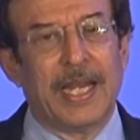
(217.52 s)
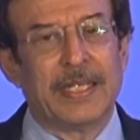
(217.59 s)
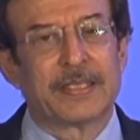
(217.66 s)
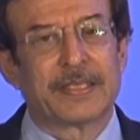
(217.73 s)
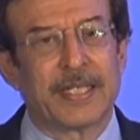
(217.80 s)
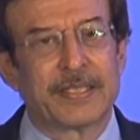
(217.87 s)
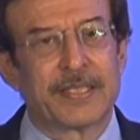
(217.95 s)

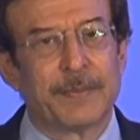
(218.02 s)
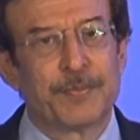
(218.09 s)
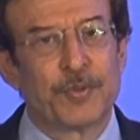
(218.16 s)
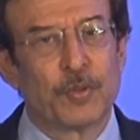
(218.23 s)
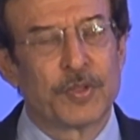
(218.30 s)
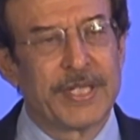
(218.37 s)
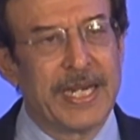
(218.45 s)
and cluster
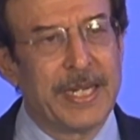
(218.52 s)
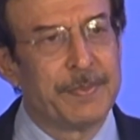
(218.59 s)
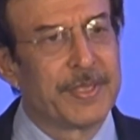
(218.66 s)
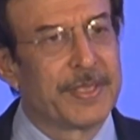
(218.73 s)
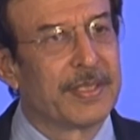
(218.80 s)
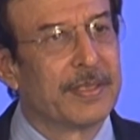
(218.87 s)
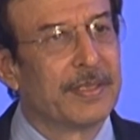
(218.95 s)

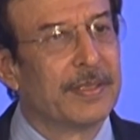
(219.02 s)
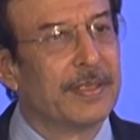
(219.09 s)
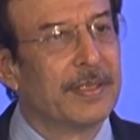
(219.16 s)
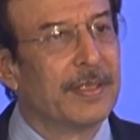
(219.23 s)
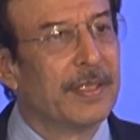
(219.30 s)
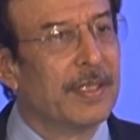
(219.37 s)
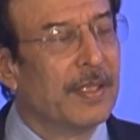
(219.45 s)
programs
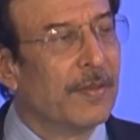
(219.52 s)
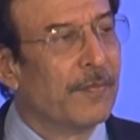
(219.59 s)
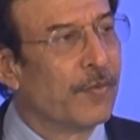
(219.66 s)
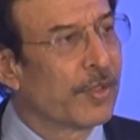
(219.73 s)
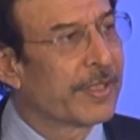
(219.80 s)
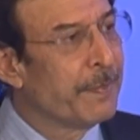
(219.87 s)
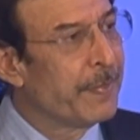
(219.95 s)

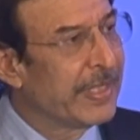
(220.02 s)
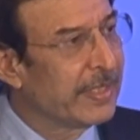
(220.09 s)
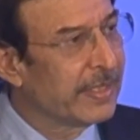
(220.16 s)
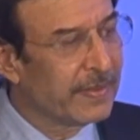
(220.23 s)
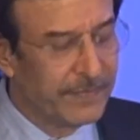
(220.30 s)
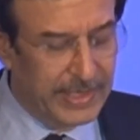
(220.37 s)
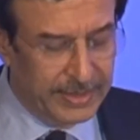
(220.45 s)
for
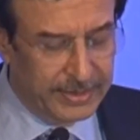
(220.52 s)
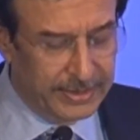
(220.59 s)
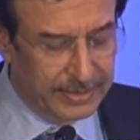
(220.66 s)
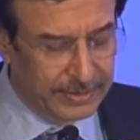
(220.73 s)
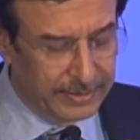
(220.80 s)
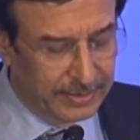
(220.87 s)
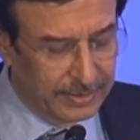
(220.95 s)

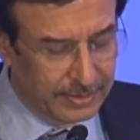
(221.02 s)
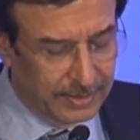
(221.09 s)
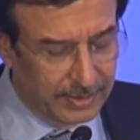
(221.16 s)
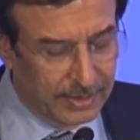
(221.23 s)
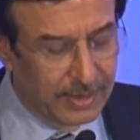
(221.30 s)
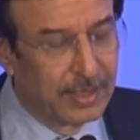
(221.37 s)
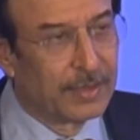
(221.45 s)
competitiveness
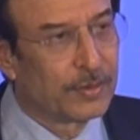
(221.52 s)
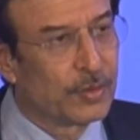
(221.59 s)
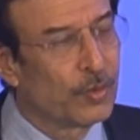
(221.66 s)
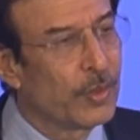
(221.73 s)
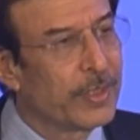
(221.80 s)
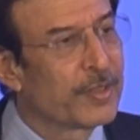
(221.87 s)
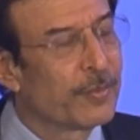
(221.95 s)

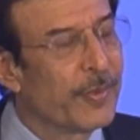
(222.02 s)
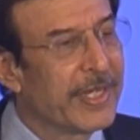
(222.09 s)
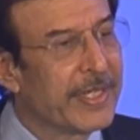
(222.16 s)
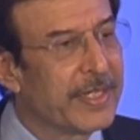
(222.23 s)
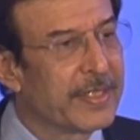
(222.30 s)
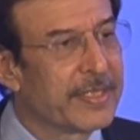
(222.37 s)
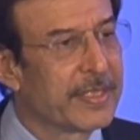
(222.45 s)
through its
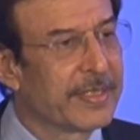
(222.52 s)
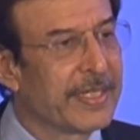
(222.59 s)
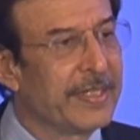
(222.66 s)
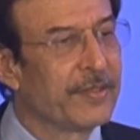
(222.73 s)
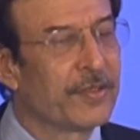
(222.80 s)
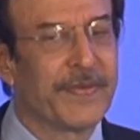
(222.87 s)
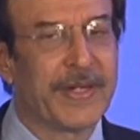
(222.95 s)
various
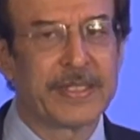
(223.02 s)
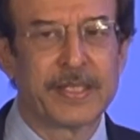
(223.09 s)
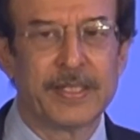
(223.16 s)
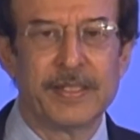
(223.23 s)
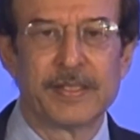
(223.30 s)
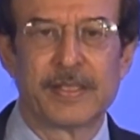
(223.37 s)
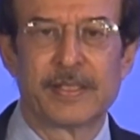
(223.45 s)
Center of
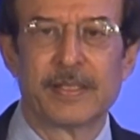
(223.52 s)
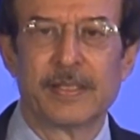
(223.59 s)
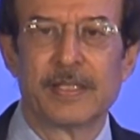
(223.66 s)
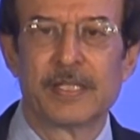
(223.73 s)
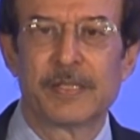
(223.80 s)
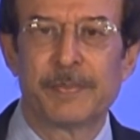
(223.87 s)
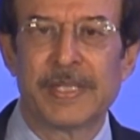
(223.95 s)
Excellence,
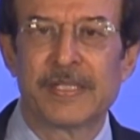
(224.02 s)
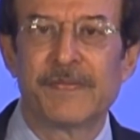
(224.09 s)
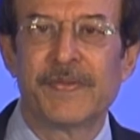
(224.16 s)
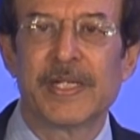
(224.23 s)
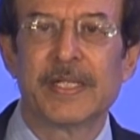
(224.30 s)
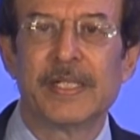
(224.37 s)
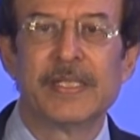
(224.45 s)

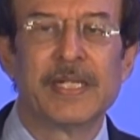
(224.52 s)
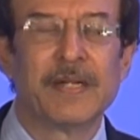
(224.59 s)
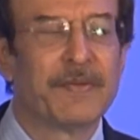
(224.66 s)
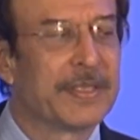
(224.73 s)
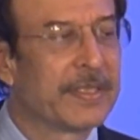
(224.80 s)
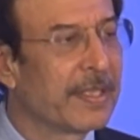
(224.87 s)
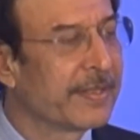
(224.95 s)
specifically the
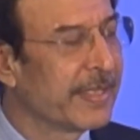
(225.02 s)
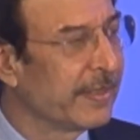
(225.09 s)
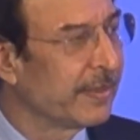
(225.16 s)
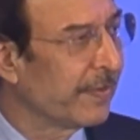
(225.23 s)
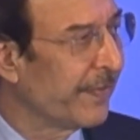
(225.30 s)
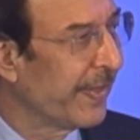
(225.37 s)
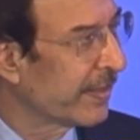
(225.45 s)
Avanta
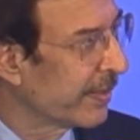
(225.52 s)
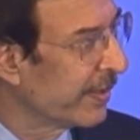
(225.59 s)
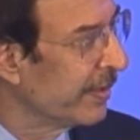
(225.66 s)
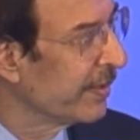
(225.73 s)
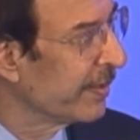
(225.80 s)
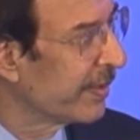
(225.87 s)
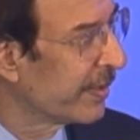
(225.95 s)
Center of
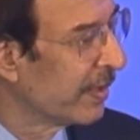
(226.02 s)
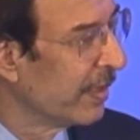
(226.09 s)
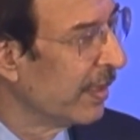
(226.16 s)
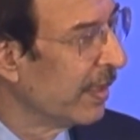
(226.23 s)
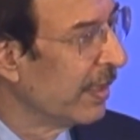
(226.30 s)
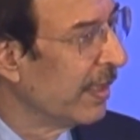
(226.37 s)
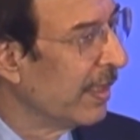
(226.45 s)
Excellence,
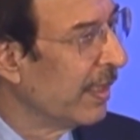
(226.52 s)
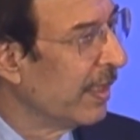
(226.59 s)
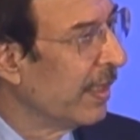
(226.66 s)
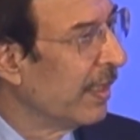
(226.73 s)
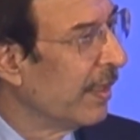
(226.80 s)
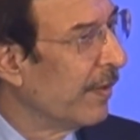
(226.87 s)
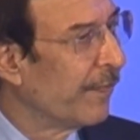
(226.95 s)

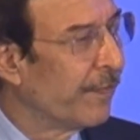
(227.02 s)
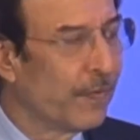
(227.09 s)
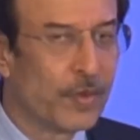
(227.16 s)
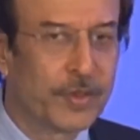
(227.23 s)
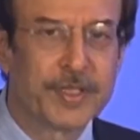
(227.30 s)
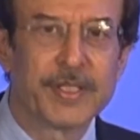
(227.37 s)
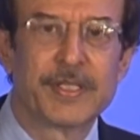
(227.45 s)

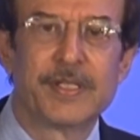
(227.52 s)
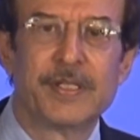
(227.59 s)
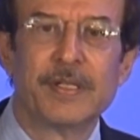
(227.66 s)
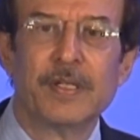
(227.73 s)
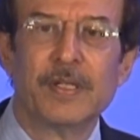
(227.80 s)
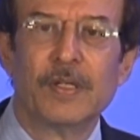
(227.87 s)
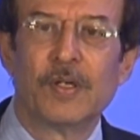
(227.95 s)

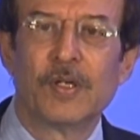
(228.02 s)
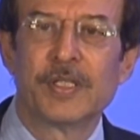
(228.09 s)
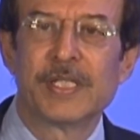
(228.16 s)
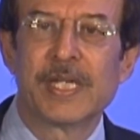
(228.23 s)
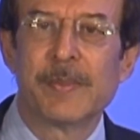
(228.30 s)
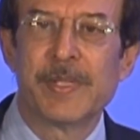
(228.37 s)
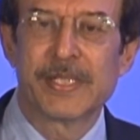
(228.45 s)
focused
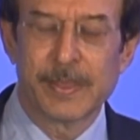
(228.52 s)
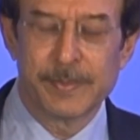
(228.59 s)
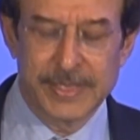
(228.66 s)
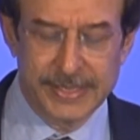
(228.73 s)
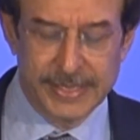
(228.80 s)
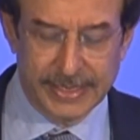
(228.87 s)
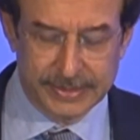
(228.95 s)
on the
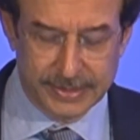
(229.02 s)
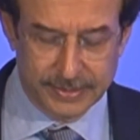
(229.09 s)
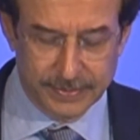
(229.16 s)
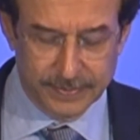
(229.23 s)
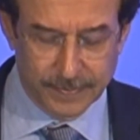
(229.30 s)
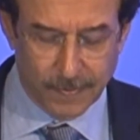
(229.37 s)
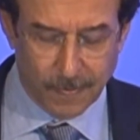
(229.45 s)
MSME
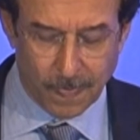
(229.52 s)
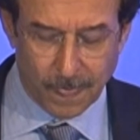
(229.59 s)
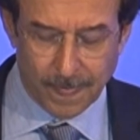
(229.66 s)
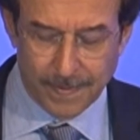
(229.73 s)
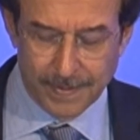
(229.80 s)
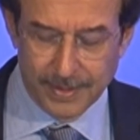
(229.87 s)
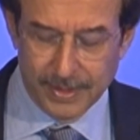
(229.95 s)
sector.
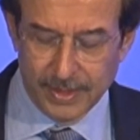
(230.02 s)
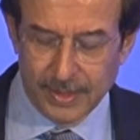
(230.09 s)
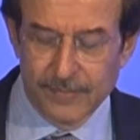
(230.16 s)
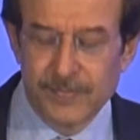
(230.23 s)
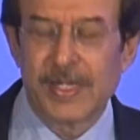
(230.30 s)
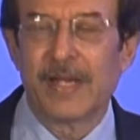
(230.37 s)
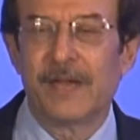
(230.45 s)

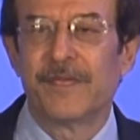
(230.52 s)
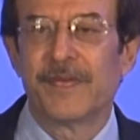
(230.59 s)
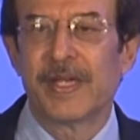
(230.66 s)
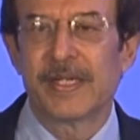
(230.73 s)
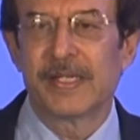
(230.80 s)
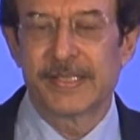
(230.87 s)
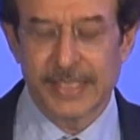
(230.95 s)
We have
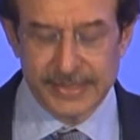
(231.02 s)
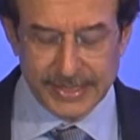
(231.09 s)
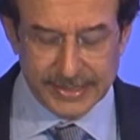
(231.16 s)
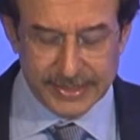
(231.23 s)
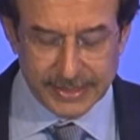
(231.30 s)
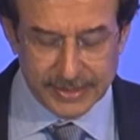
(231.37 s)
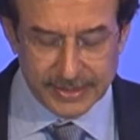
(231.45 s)
various
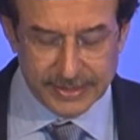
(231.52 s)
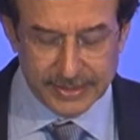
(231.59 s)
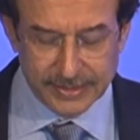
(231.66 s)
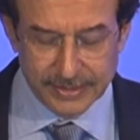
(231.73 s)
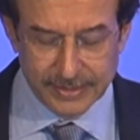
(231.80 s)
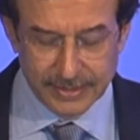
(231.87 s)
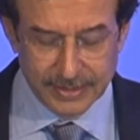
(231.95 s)

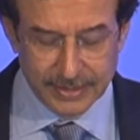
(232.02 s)
successes,